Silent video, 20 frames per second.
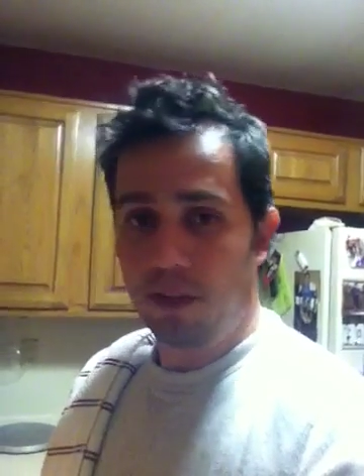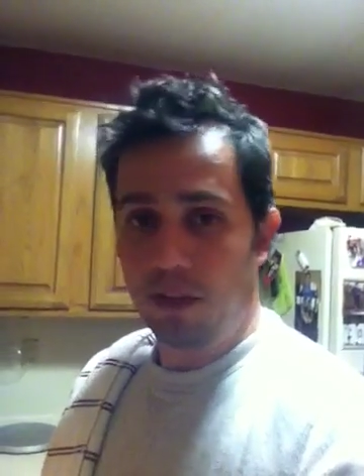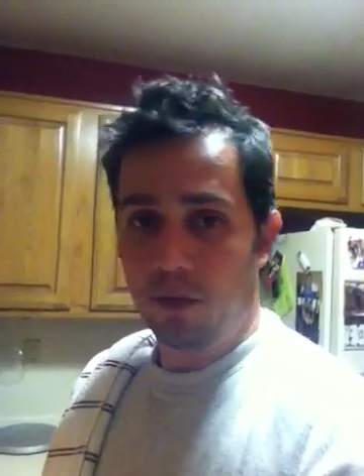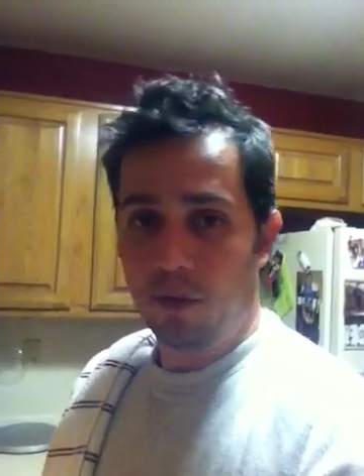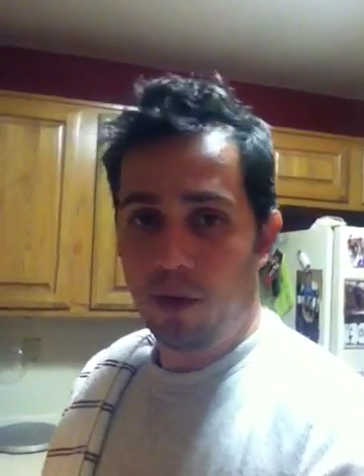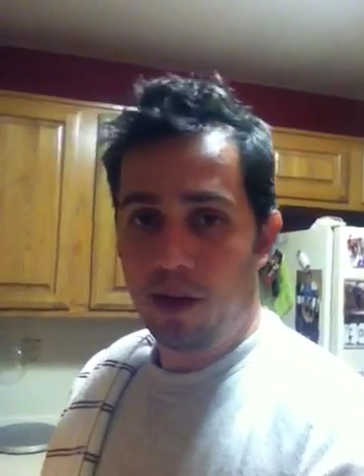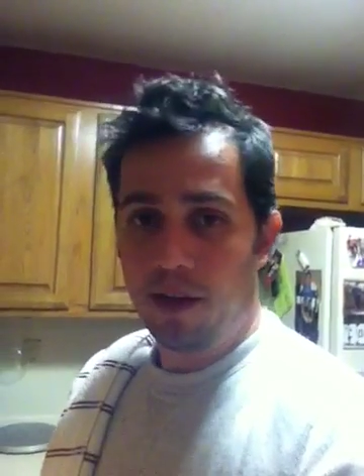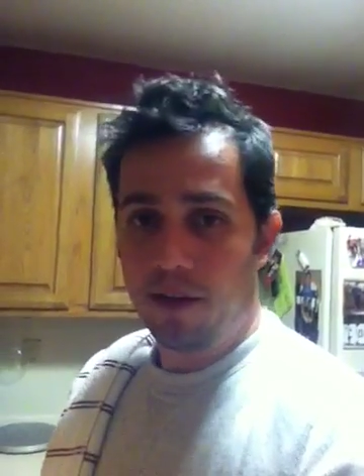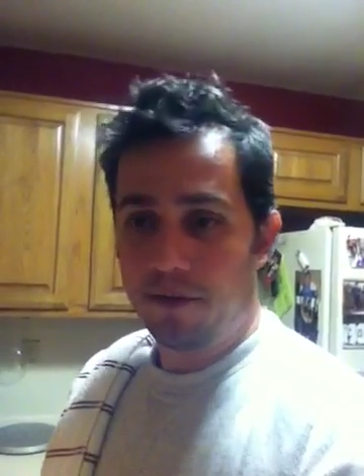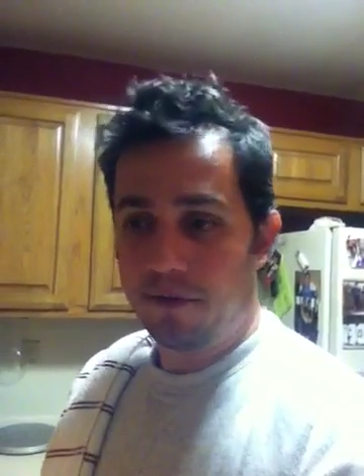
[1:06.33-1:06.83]

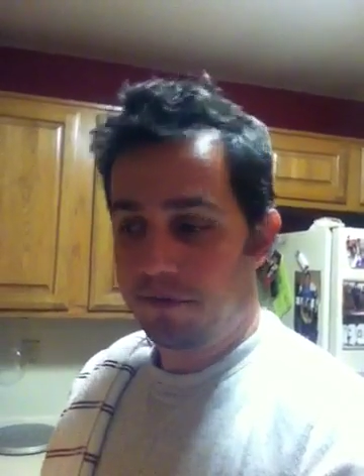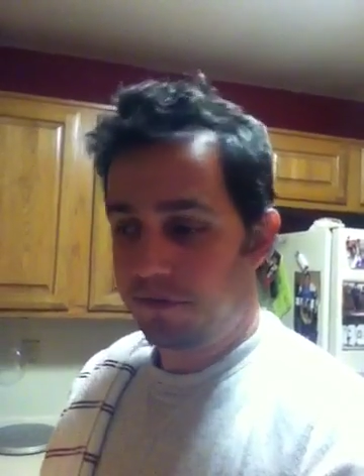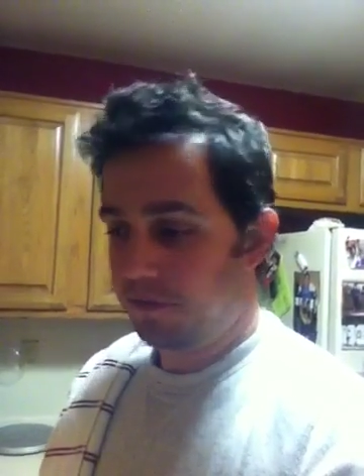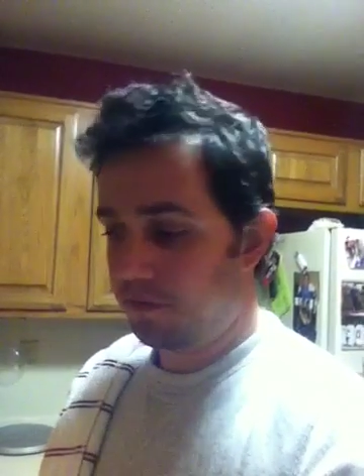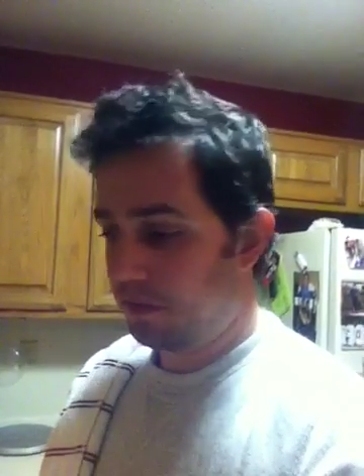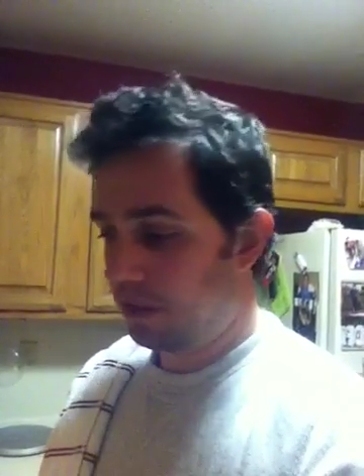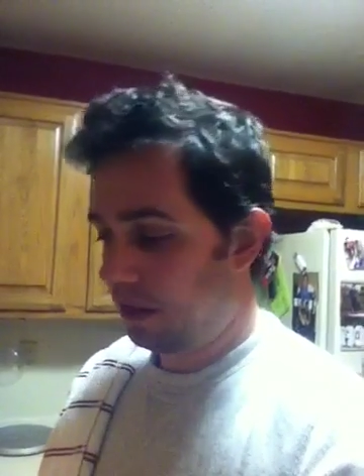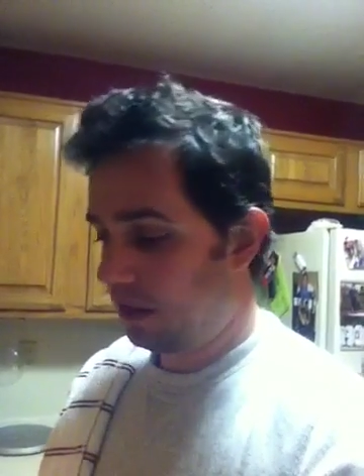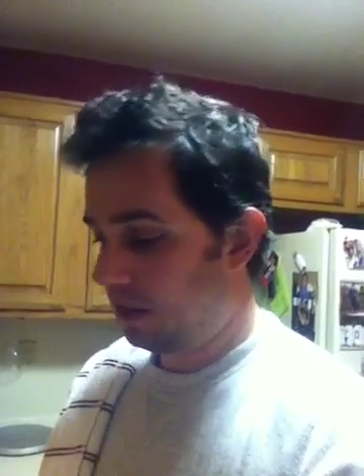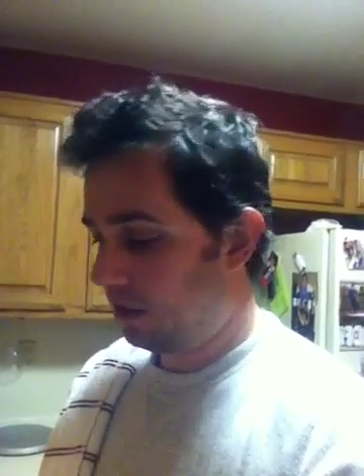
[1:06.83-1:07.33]
the way of
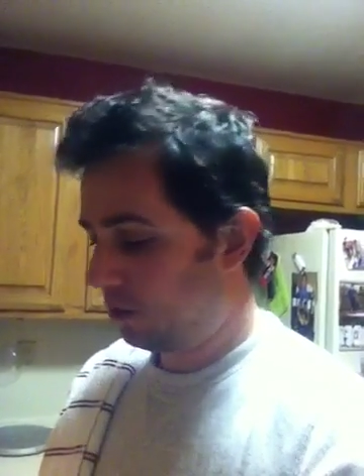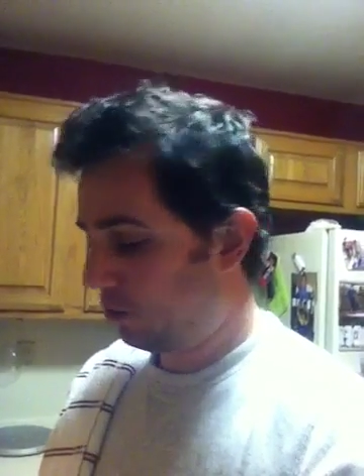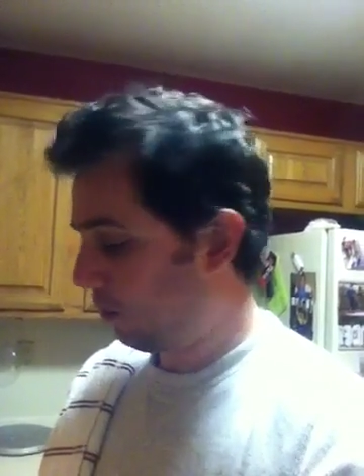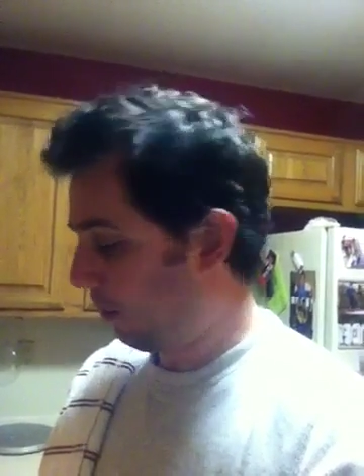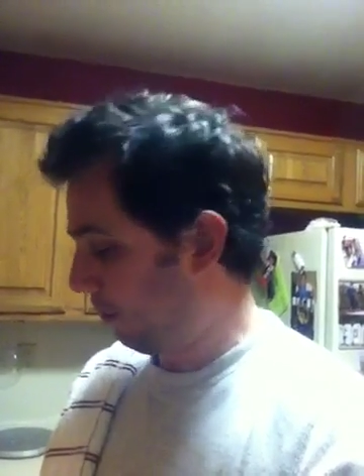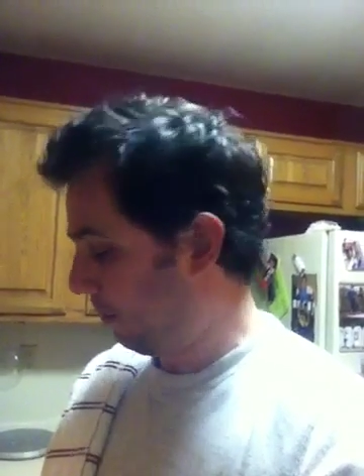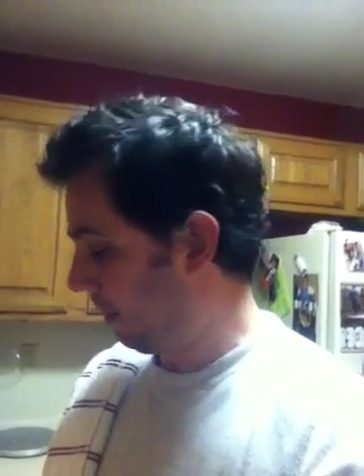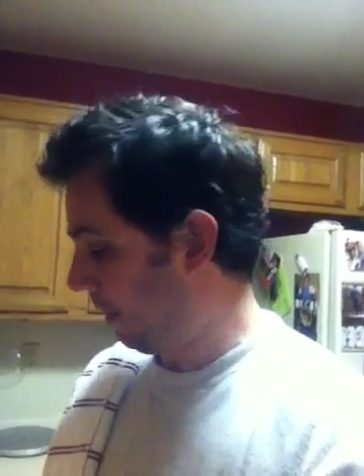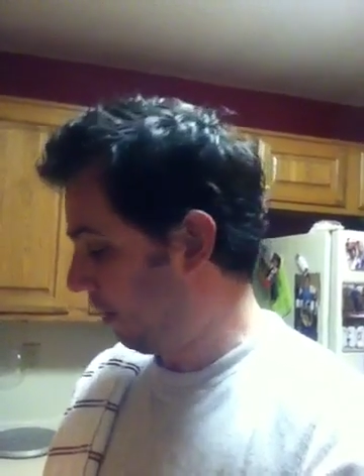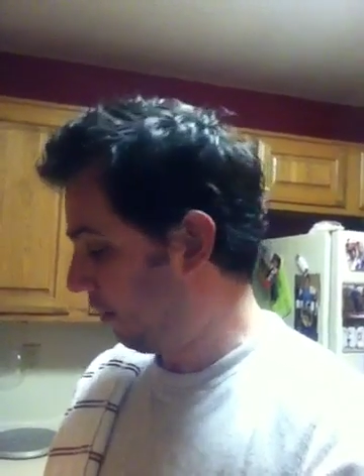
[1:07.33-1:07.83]

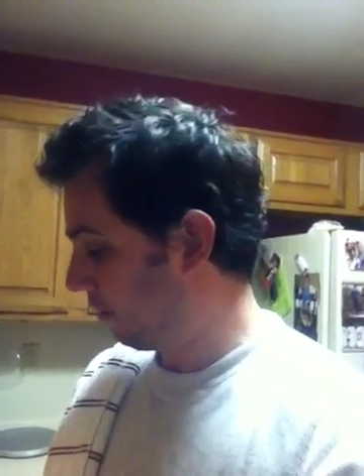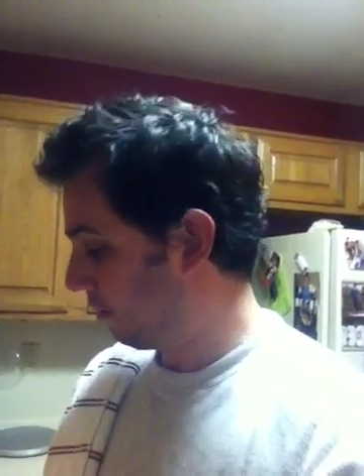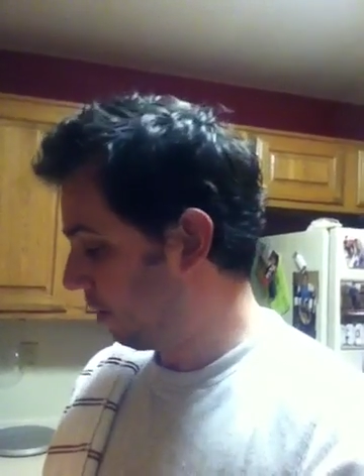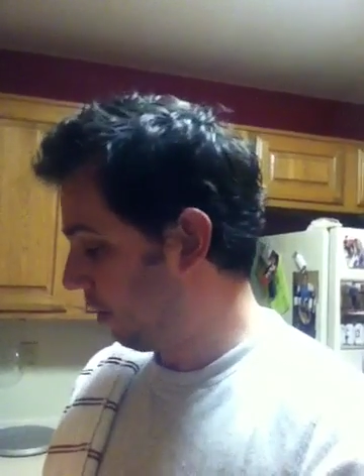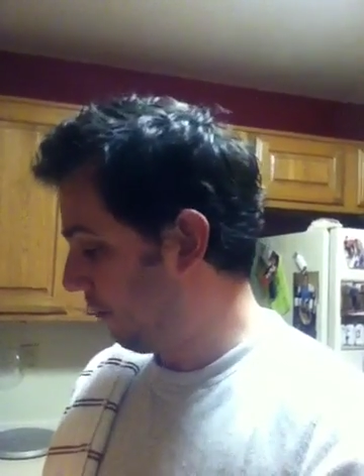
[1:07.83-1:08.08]
sweet potatoes.